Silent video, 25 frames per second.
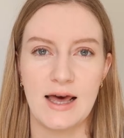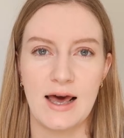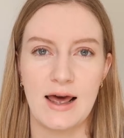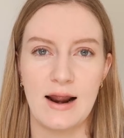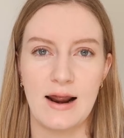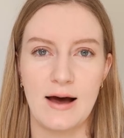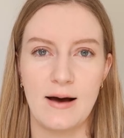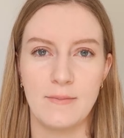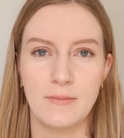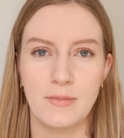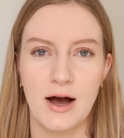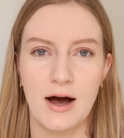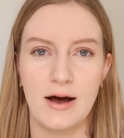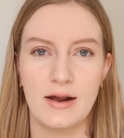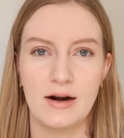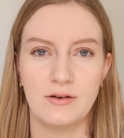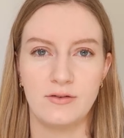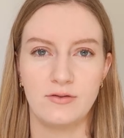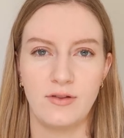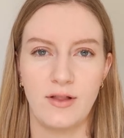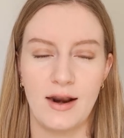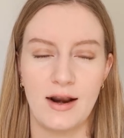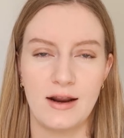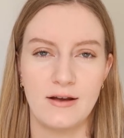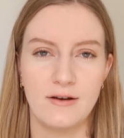that I'm kind
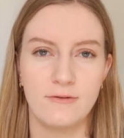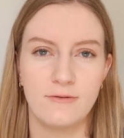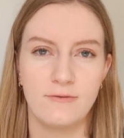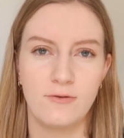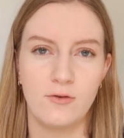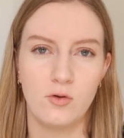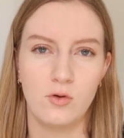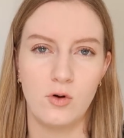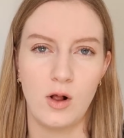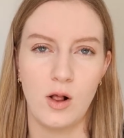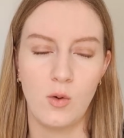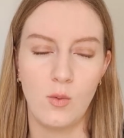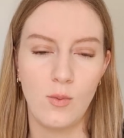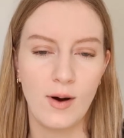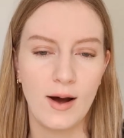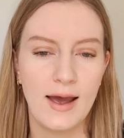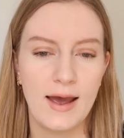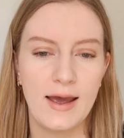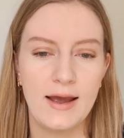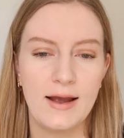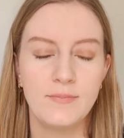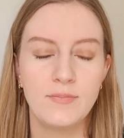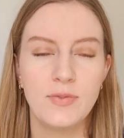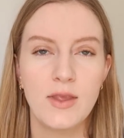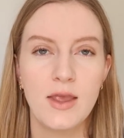of letting fall
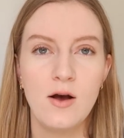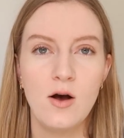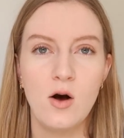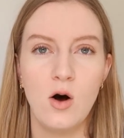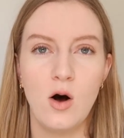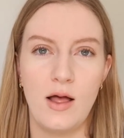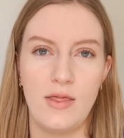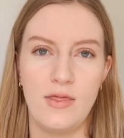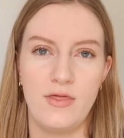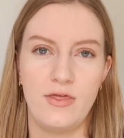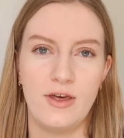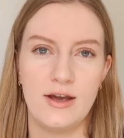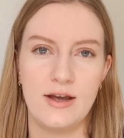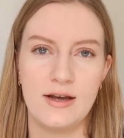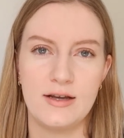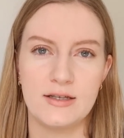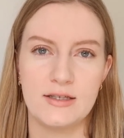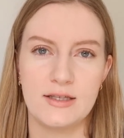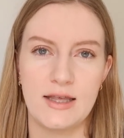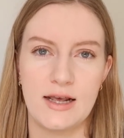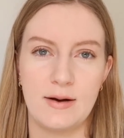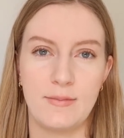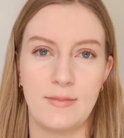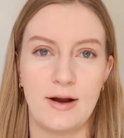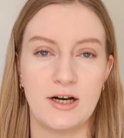away and
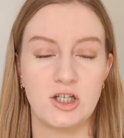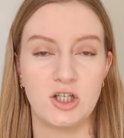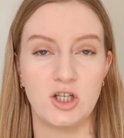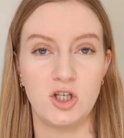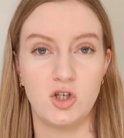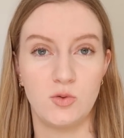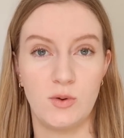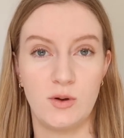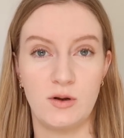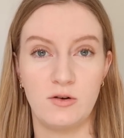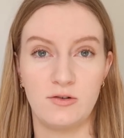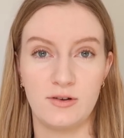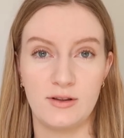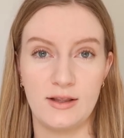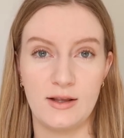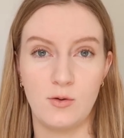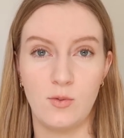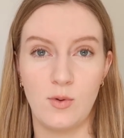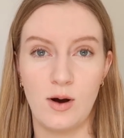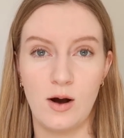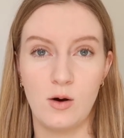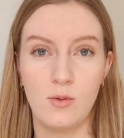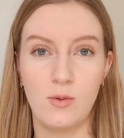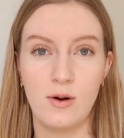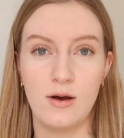things that I'm actually doing really
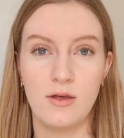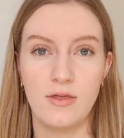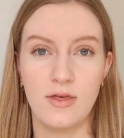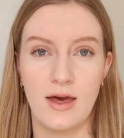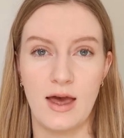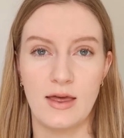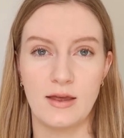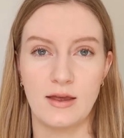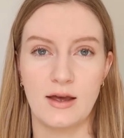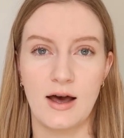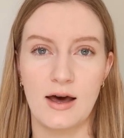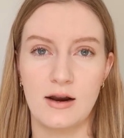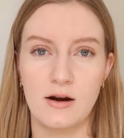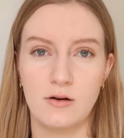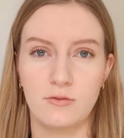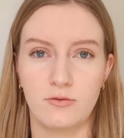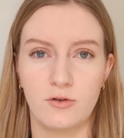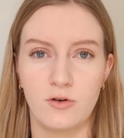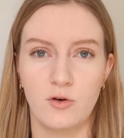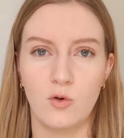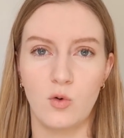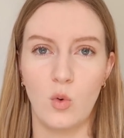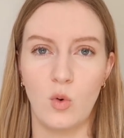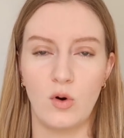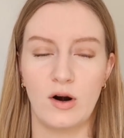well with, and kind of
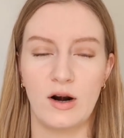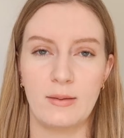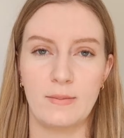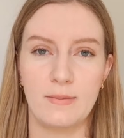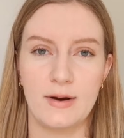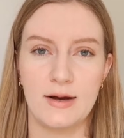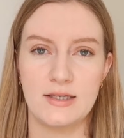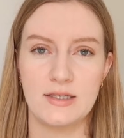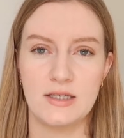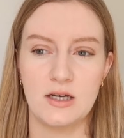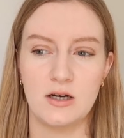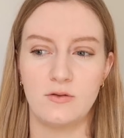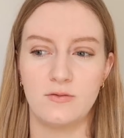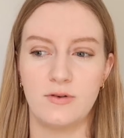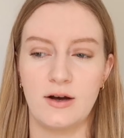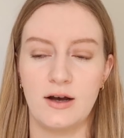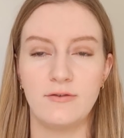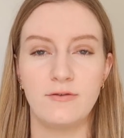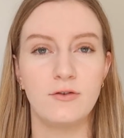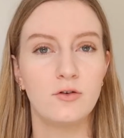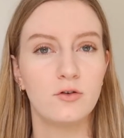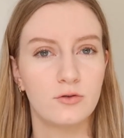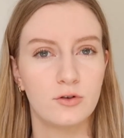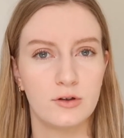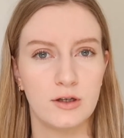rewarding myself. I
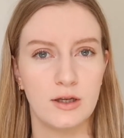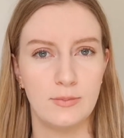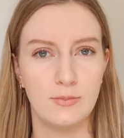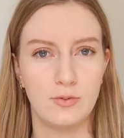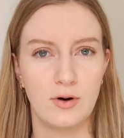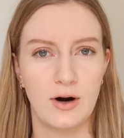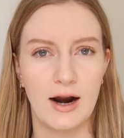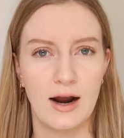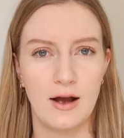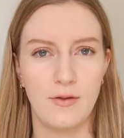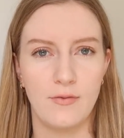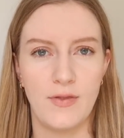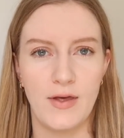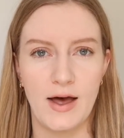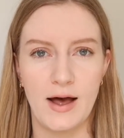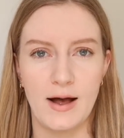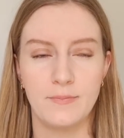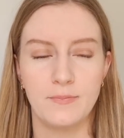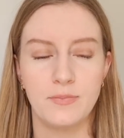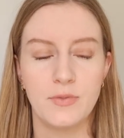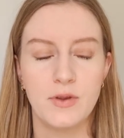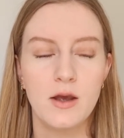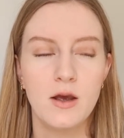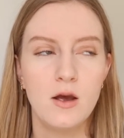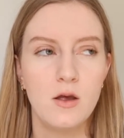feel really proud
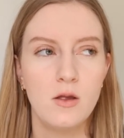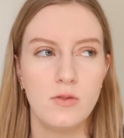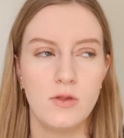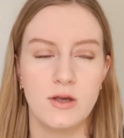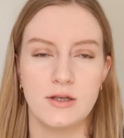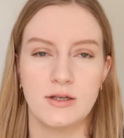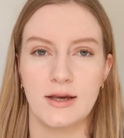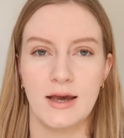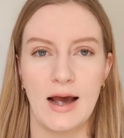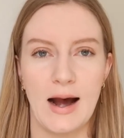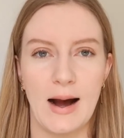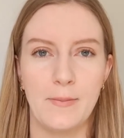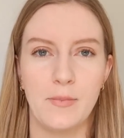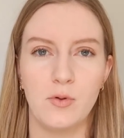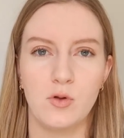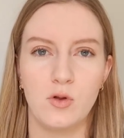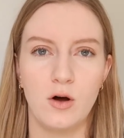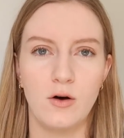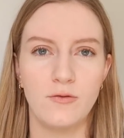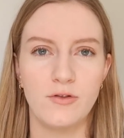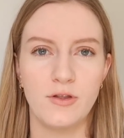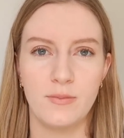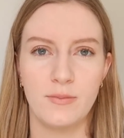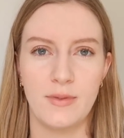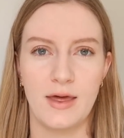that there's a couple
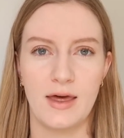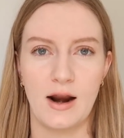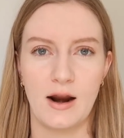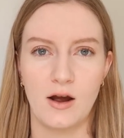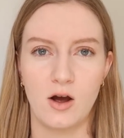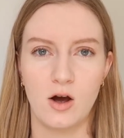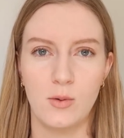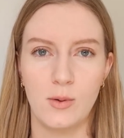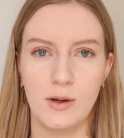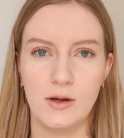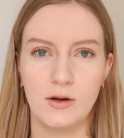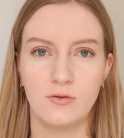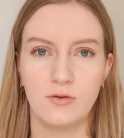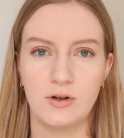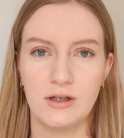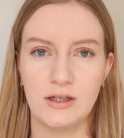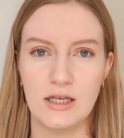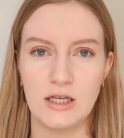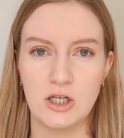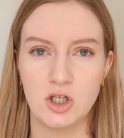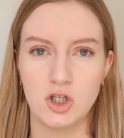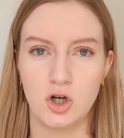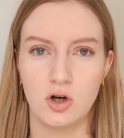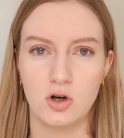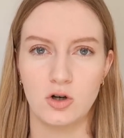of them that are going
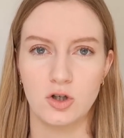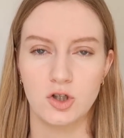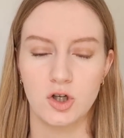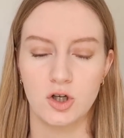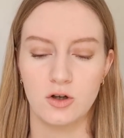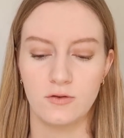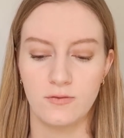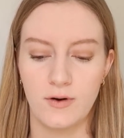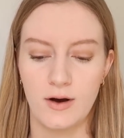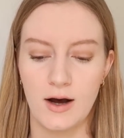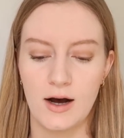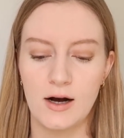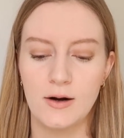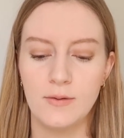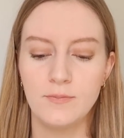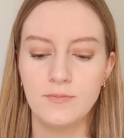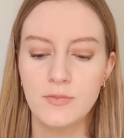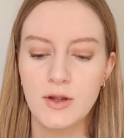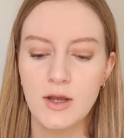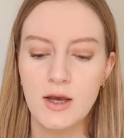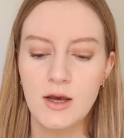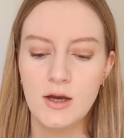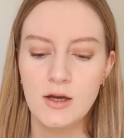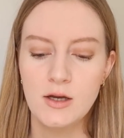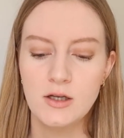really strong so far.
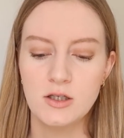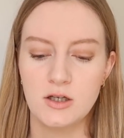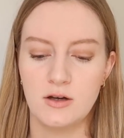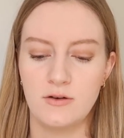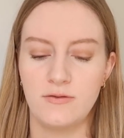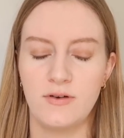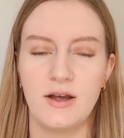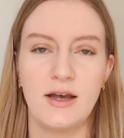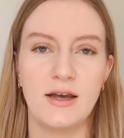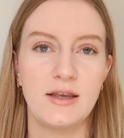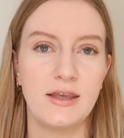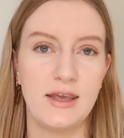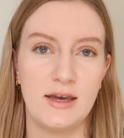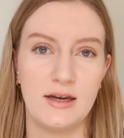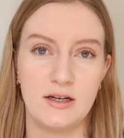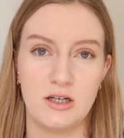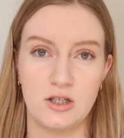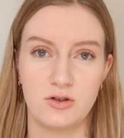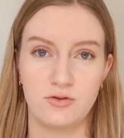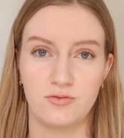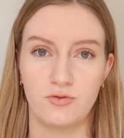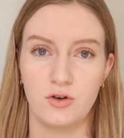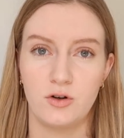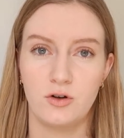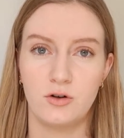So I feel like, yeah,
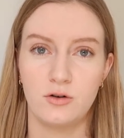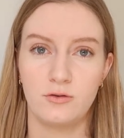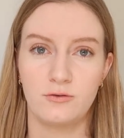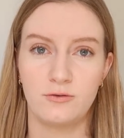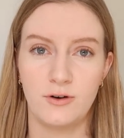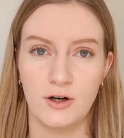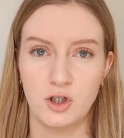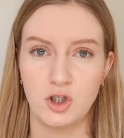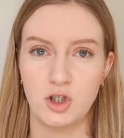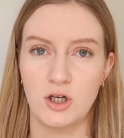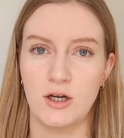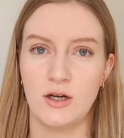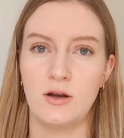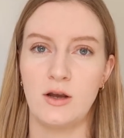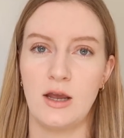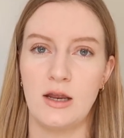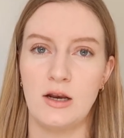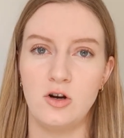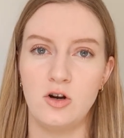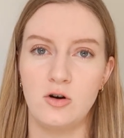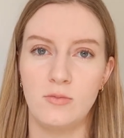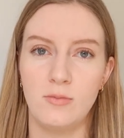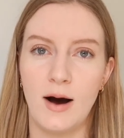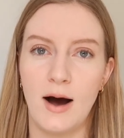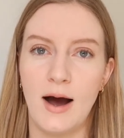just refreshing
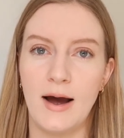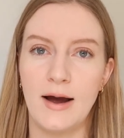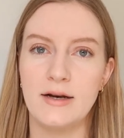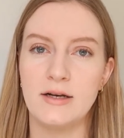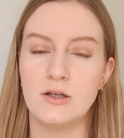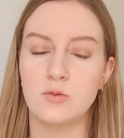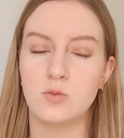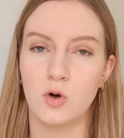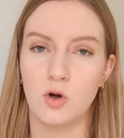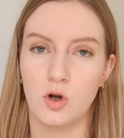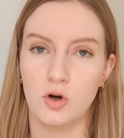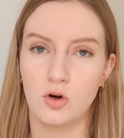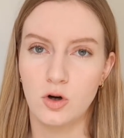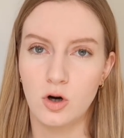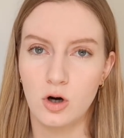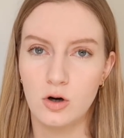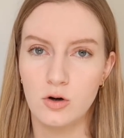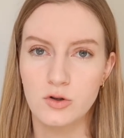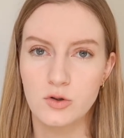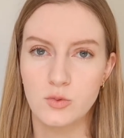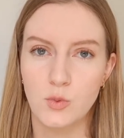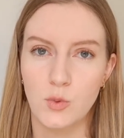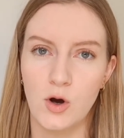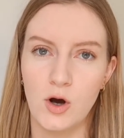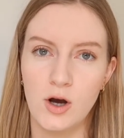in your mind what your
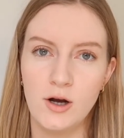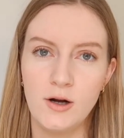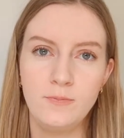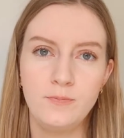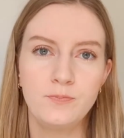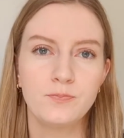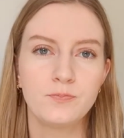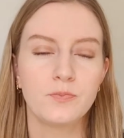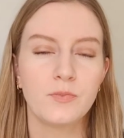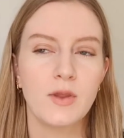goals were.